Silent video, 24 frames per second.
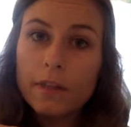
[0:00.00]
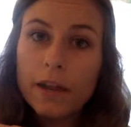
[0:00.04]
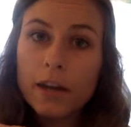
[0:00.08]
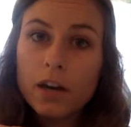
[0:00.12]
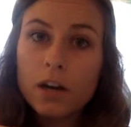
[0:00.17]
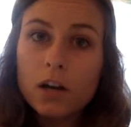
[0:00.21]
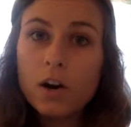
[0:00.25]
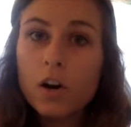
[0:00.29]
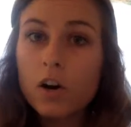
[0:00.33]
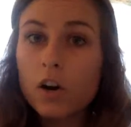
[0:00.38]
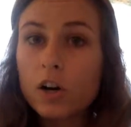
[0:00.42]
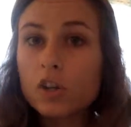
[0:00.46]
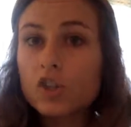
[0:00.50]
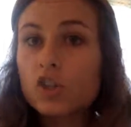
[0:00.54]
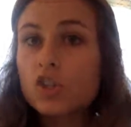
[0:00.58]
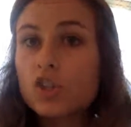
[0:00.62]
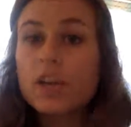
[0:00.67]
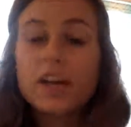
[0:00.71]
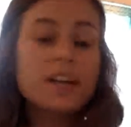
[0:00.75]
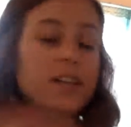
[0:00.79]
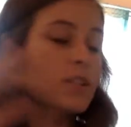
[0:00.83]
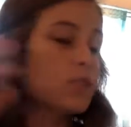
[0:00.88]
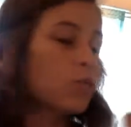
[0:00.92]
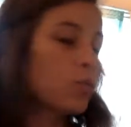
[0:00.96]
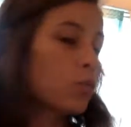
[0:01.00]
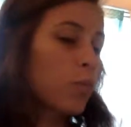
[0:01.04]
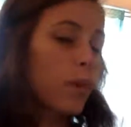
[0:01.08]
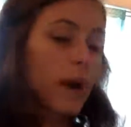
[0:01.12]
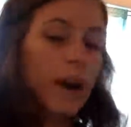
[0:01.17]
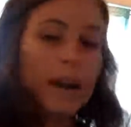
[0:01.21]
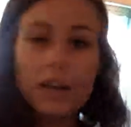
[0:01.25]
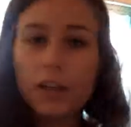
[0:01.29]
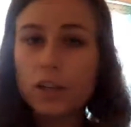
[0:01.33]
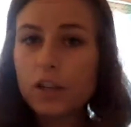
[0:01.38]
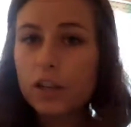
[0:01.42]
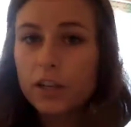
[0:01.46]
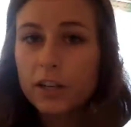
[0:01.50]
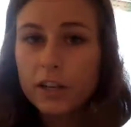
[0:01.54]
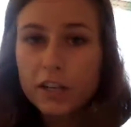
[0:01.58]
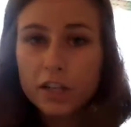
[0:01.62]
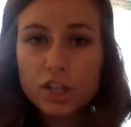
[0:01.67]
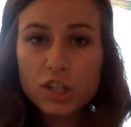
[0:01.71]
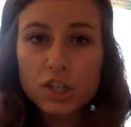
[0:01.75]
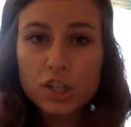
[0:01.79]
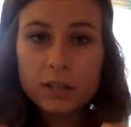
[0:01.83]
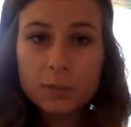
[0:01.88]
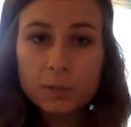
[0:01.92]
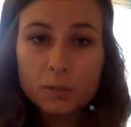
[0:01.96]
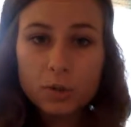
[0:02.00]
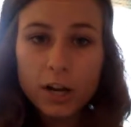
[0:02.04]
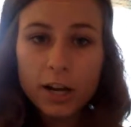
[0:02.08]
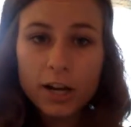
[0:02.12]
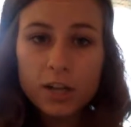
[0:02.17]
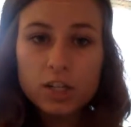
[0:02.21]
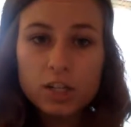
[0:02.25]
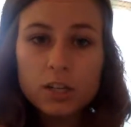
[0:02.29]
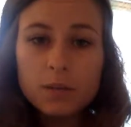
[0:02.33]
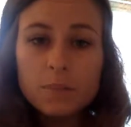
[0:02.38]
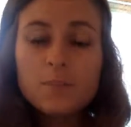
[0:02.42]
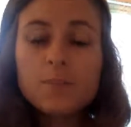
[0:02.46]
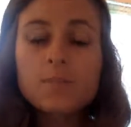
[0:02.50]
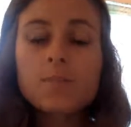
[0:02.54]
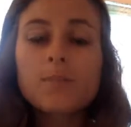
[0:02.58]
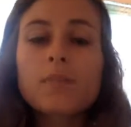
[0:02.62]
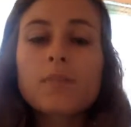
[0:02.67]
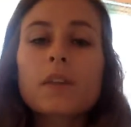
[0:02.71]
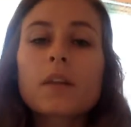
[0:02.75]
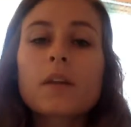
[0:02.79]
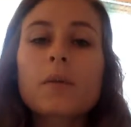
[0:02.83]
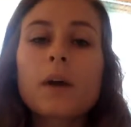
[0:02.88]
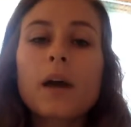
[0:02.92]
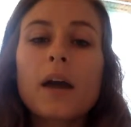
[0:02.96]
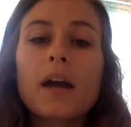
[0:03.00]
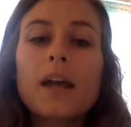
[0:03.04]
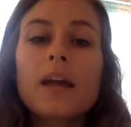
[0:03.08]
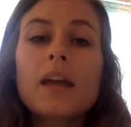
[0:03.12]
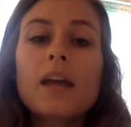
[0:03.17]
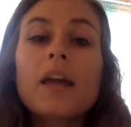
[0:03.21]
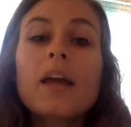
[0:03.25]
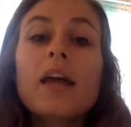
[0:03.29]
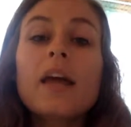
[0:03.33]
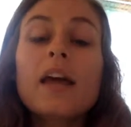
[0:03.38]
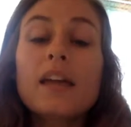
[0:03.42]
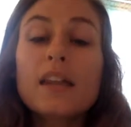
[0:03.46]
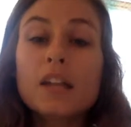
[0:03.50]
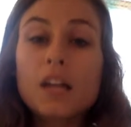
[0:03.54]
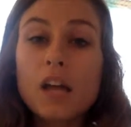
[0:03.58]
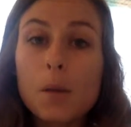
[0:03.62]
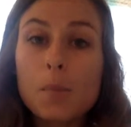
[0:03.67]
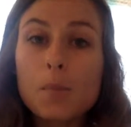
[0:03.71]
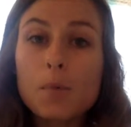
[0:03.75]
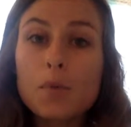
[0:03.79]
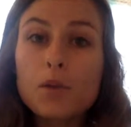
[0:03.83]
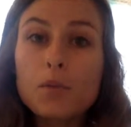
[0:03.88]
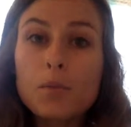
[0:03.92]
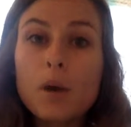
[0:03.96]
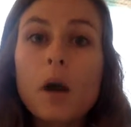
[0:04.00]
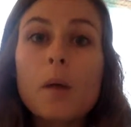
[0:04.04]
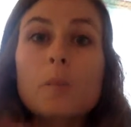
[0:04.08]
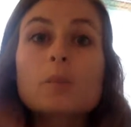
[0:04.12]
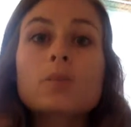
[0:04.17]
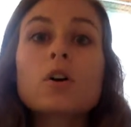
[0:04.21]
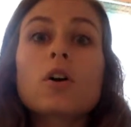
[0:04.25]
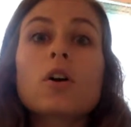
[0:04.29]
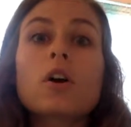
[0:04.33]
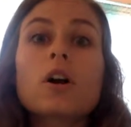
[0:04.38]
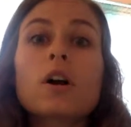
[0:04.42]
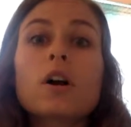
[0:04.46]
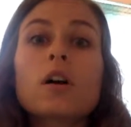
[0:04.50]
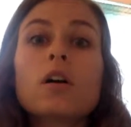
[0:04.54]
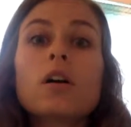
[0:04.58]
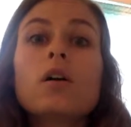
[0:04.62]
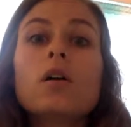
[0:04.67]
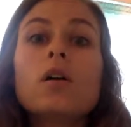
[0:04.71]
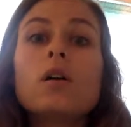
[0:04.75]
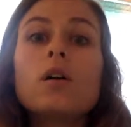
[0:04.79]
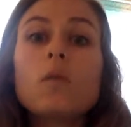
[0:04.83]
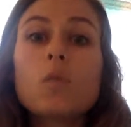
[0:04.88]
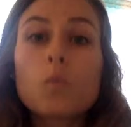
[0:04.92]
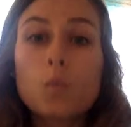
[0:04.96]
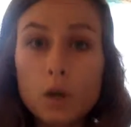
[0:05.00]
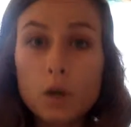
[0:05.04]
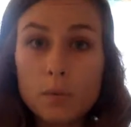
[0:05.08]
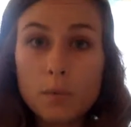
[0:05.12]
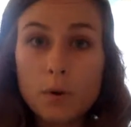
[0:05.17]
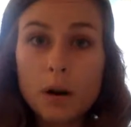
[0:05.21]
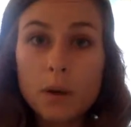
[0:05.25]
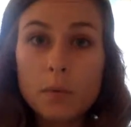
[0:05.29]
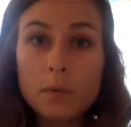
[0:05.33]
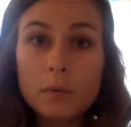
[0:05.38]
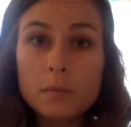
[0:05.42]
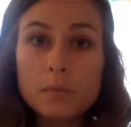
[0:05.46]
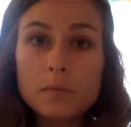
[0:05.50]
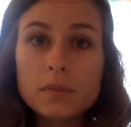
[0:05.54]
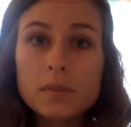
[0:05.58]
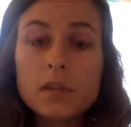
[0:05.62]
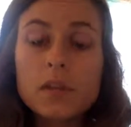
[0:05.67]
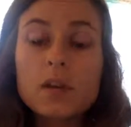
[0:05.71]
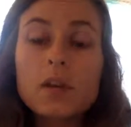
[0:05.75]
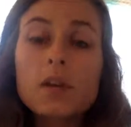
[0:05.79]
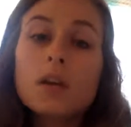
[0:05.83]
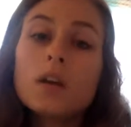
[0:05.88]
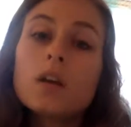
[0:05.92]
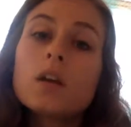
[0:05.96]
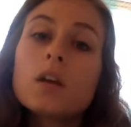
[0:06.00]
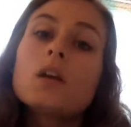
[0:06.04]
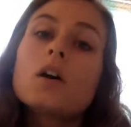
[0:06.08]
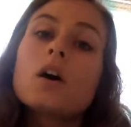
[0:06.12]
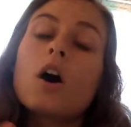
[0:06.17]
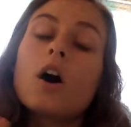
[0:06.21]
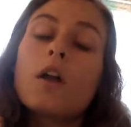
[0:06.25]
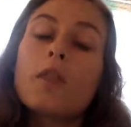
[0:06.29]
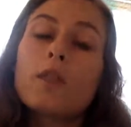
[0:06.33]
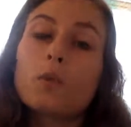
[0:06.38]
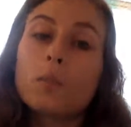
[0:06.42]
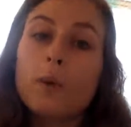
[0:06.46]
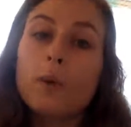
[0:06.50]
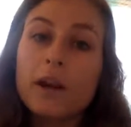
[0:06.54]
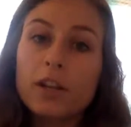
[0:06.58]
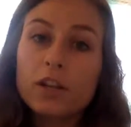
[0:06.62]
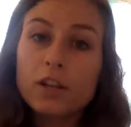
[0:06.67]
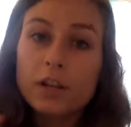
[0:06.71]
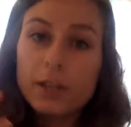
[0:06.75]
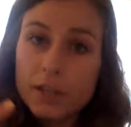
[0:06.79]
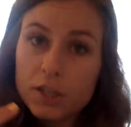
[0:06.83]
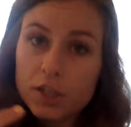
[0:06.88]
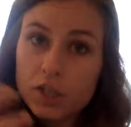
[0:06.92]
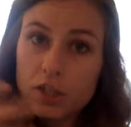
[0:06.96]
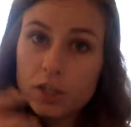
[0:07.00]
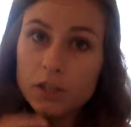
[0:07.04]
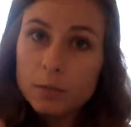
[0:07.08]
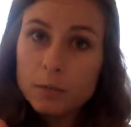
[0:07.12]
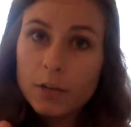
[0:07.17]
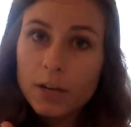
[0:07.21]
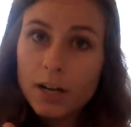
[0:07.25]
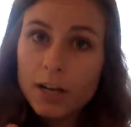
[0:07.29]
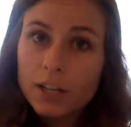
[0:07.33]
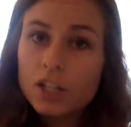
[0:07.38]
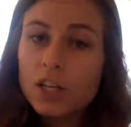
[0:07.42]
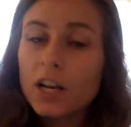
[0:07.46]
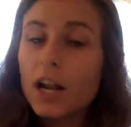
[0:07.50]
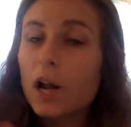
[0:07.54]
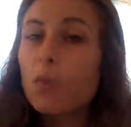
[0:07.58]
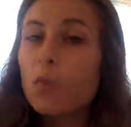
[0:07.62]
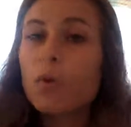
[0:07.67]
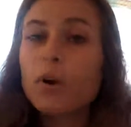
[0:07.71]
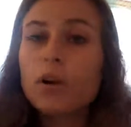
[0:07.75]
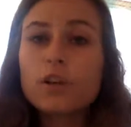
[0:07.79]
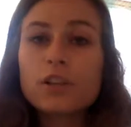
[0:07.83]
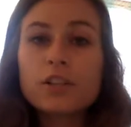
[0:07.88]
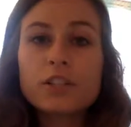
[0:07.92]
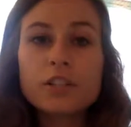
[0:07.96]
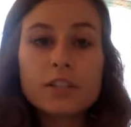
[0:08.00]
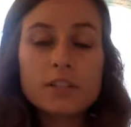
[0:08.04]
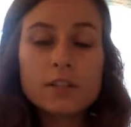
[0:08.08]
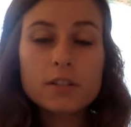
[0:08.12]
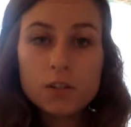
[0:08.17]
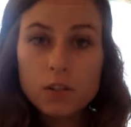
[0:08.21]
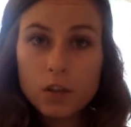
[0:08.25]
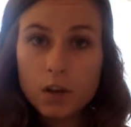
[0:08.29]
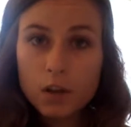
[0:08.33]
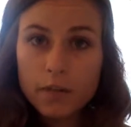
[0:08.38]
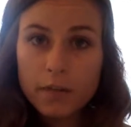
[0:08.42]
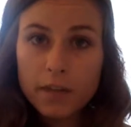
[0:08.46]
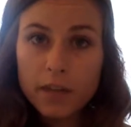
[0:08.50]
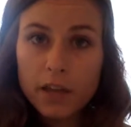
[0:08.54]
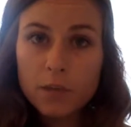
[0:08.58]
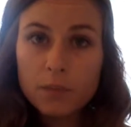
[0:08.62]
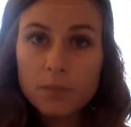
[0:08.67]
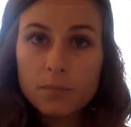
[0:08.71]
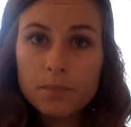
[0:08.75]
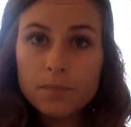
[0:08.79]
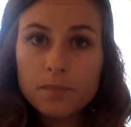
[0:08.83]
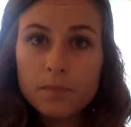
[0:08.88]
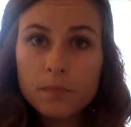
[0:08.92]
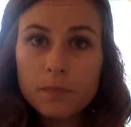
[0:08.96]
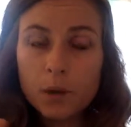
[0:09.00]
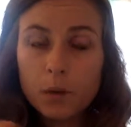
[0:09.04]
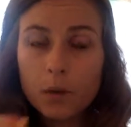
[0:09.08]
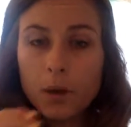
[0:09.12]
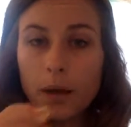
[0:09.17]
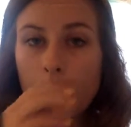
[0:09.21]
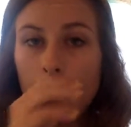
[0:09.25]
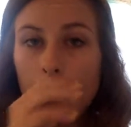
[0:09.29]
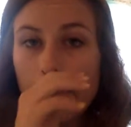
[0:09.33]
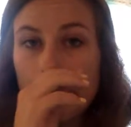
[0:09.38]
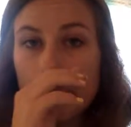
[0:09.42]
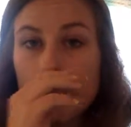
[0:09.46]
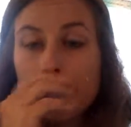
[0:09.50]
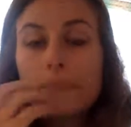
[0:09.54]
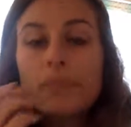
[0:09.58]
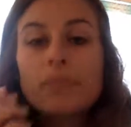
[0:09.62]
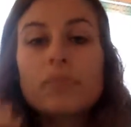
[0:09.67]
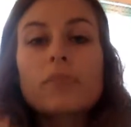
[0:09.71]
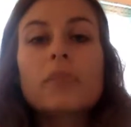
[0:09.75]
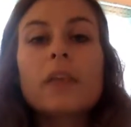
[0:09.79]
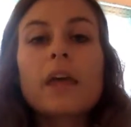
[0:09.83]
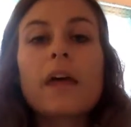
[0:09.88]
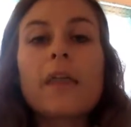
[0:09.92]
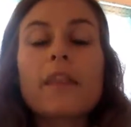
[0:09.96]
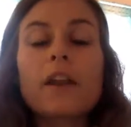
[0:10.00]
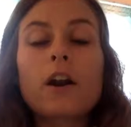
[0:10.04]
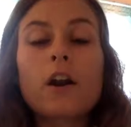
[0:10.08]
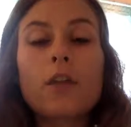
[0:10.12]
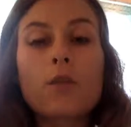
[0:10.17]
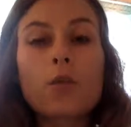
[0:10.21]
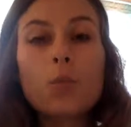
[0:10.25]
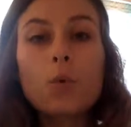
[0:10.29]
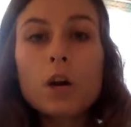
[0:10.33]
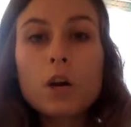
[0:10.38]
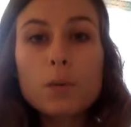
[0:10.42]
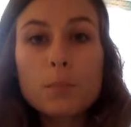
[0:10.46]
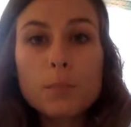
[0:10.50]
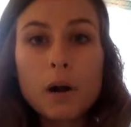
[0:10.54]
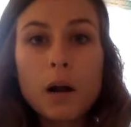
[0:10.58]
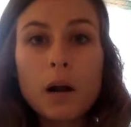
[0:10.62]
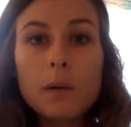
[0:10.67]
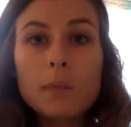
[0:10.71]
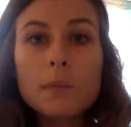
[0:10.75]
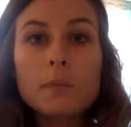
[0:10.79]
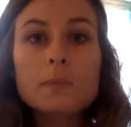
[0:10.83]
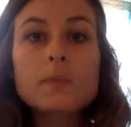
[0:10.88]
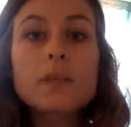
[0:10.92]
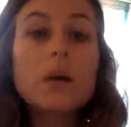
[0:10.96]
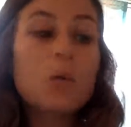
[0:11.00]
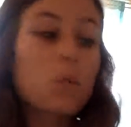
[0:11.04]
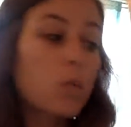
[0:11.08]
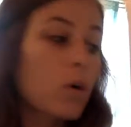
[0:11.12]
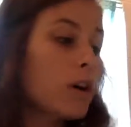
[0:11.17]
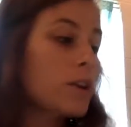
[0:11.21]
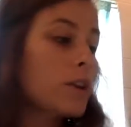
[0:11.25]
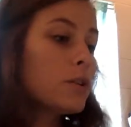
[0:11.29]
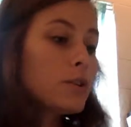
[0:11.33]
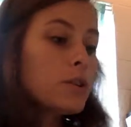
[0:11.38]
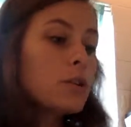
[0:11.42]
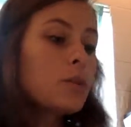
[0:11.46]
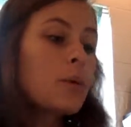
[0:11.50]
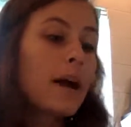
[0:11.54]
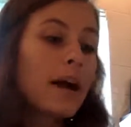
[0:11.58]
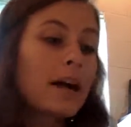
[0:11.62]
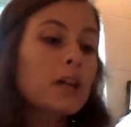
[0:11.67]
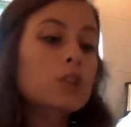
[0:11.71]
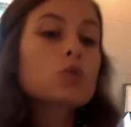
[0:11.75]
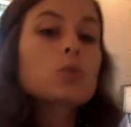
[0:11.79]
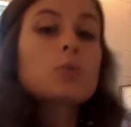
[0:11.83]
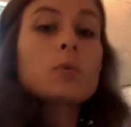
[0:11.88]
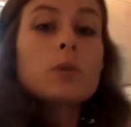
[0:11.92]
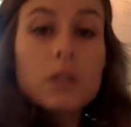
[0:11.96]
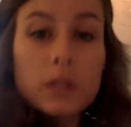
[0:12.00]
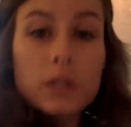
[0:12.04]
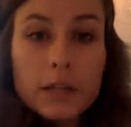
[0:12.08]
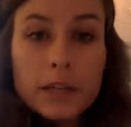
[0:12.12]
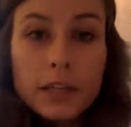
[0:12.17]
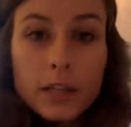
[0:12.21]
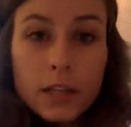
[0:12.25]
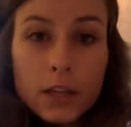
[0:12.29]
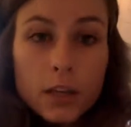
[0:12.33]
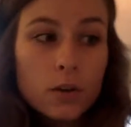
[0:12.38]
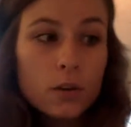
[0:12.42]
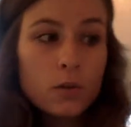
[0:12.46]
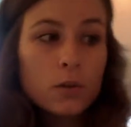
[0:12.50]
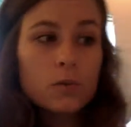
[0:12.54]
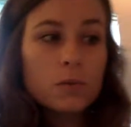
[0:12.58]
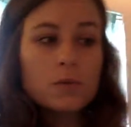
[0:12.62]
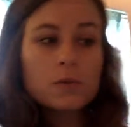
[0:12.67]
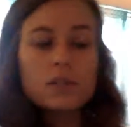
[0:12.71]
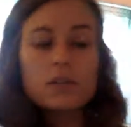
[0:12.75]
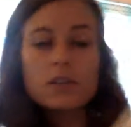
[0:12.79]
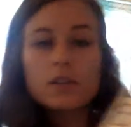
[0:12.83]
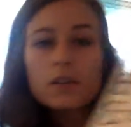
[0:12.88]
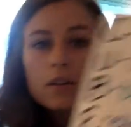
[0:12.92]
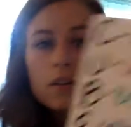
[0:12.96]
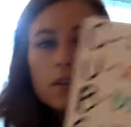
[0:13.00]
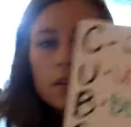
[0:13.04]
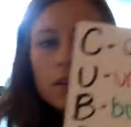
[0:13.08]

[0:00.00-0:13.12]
there are just regular addition and subtraction. Okay, and a couple of the problems are word problems. On the regular addition and subtraction, I want you just to solve them. Okay, and then on the word problems, I want you to actually use